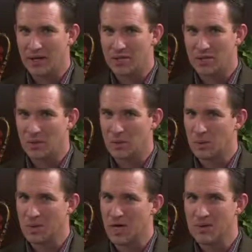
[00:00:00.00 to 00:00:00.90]
And
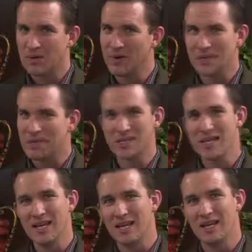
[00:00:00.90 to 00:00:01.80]
so covering the
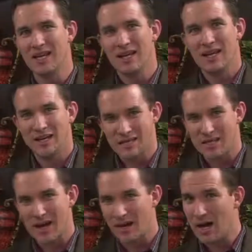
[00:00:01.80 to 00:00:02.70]
sin is
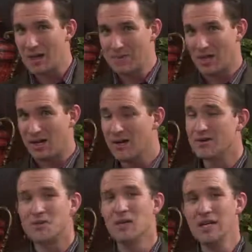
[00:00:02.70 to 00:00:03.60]
not an option. And here's
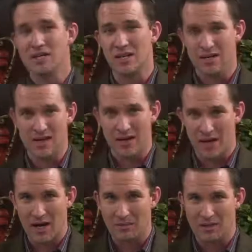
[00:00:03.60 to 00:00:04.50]
the reason it's not an
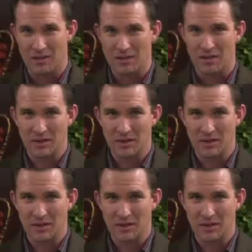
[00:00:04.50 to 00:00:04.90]
option.